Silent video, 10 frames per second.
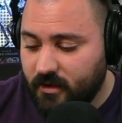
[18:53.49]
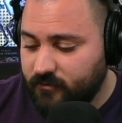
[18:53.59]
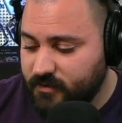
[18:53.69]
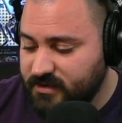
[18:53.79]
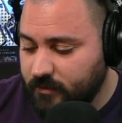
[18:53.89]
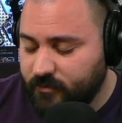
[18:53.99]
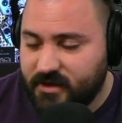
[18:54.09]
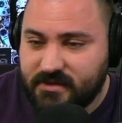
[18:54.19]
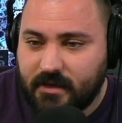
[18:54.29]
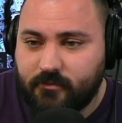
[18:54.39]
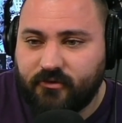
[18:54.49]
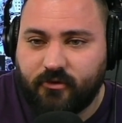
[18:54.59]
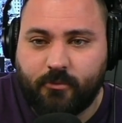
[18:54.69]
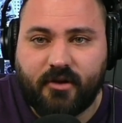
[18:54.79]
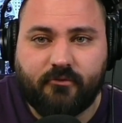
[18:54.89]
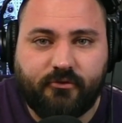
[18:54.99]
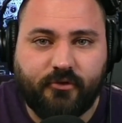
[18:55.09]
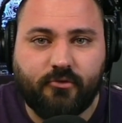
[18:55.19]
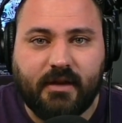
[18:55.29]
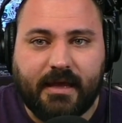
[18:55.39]
For some reason, I'm the forbidden
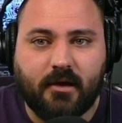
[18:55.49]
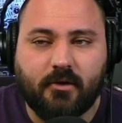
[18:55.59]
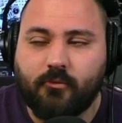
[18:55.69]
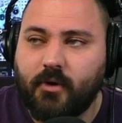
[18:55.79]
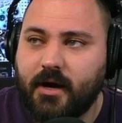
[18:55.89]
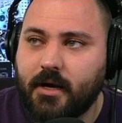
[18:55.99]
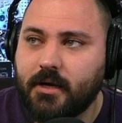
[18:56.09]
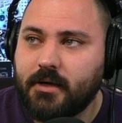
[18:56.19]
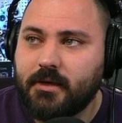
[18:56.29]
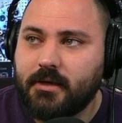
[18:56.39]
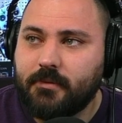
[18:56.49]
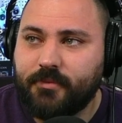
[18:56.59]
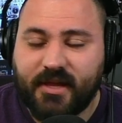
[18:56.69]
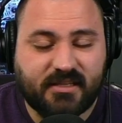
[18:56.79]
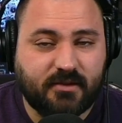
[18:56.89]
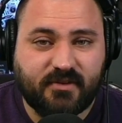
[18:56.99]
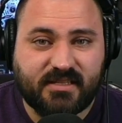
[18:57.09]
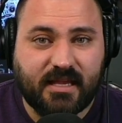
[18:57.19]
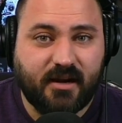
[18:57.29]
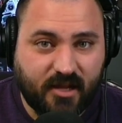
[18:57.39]
fruit now, where because I've
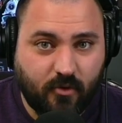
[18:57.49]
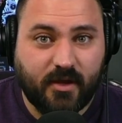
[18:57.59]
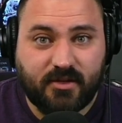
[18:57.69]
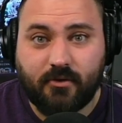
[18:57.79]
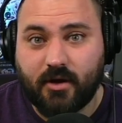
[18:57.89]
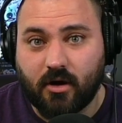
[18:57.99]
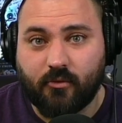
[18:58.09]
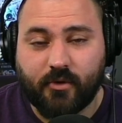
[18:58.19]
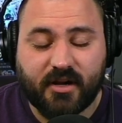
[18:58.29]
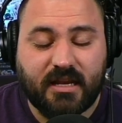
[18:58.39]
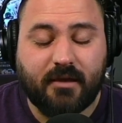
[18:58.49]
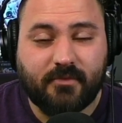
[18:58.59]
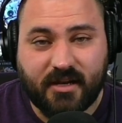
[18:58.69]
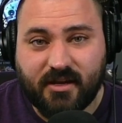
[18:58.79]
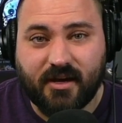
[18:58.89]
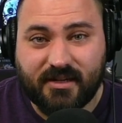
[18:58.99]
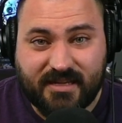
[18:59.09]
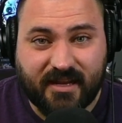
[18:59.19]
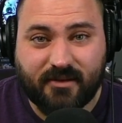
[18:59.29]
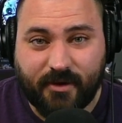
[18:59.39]
decided to quit doing artwork now, I'm getting
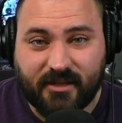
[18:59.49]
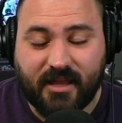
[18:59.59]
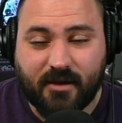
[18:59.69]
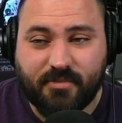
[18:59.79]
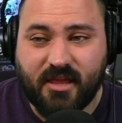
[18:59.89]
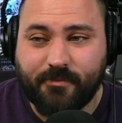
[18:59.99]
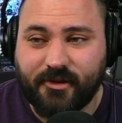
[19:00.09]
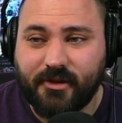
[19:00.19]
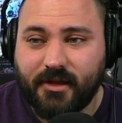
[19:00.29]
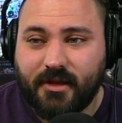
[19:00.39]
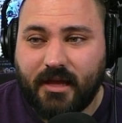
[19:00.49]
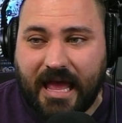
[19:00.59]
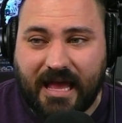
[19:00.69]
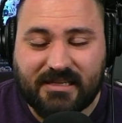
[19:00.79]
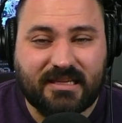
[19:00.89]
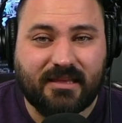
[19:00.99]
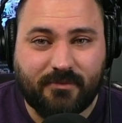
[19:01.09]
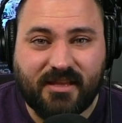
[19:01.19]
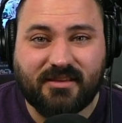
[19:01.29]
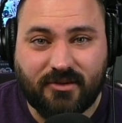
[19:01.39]
contacted by a lot of people asking
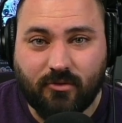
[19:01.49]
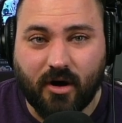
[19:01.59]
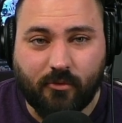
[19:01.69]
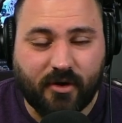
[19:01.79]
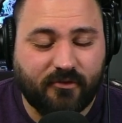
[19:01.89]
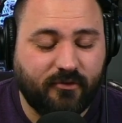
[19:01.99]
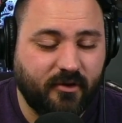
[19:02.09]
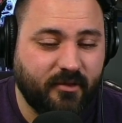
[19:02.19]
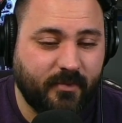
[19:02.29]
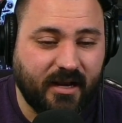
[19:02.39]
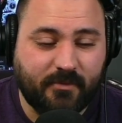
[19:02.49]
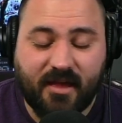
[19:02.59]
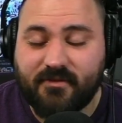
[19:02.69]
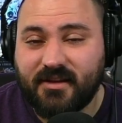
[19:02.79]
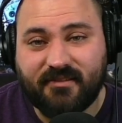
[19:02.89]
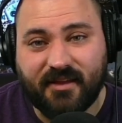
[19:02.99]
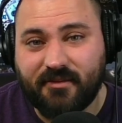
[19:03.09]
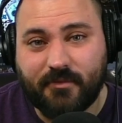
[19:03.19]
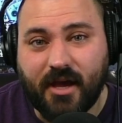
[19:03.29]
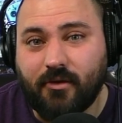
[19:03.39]
me to artwork for them, and I'm having to tell
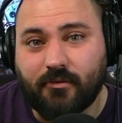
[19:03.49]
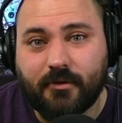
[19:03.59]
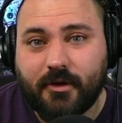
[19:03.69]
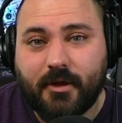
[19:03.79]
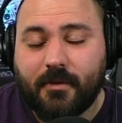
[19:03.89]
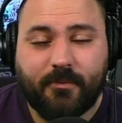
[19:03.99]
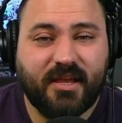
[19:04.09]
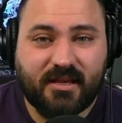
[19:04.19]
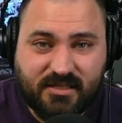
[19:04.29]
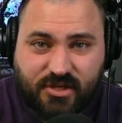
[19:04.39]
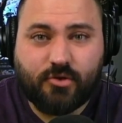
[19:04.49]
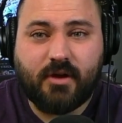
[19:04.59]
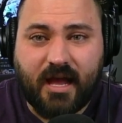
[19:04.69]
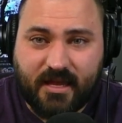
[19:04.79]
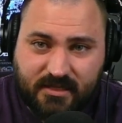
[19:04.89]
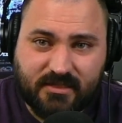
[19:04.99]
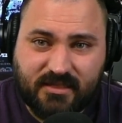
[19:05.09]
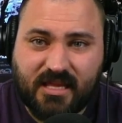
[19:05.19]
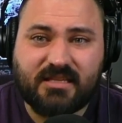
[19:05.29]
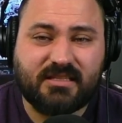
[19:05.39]
them no. Because you guys,
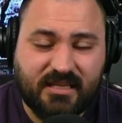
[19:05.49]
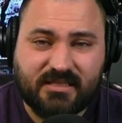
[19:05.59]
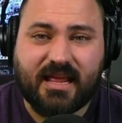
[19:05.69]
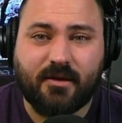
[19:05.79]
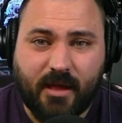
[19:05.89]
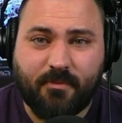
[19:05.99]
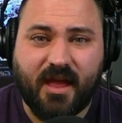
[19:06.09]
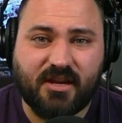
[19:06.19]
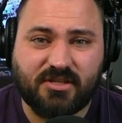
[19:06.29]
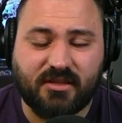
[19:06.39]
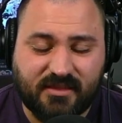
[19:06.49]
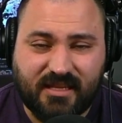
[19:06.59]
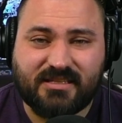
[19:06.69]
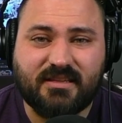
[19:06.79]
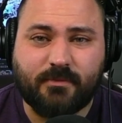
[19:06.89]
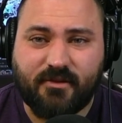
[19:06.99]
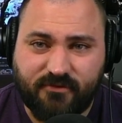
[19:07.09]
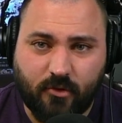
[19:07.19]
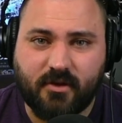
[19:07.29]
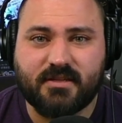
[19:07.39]
this is now my passion. This is my
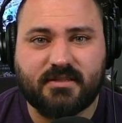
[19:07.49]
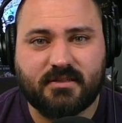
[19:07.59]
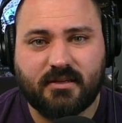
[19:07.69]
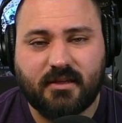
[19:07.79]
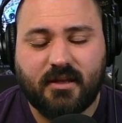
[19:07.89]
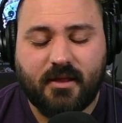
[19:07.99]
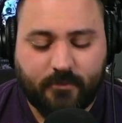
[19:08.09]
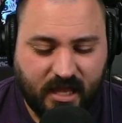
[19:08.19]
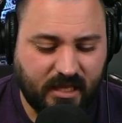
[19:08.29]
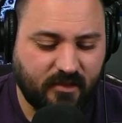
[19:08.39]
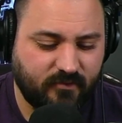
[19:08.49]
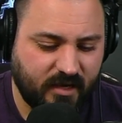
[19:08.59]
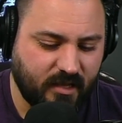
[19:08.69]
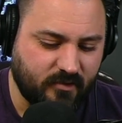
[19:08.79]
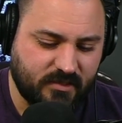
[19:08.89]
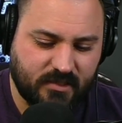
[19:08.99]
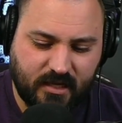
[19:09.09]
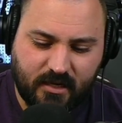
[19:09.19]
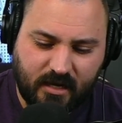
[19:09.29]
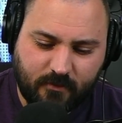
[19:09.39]
focus. Making videos
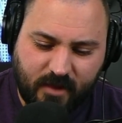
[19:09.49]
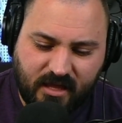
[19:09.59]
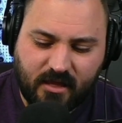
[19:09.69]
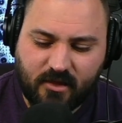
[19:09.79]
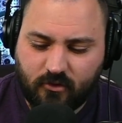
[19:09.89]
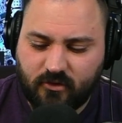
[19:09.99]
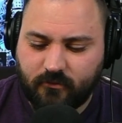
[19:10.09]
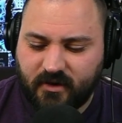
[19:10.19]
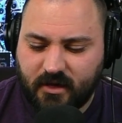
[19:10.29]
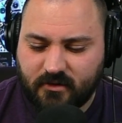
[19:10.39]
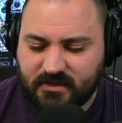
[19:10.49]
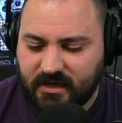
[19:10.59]
and, and making YouTube videos.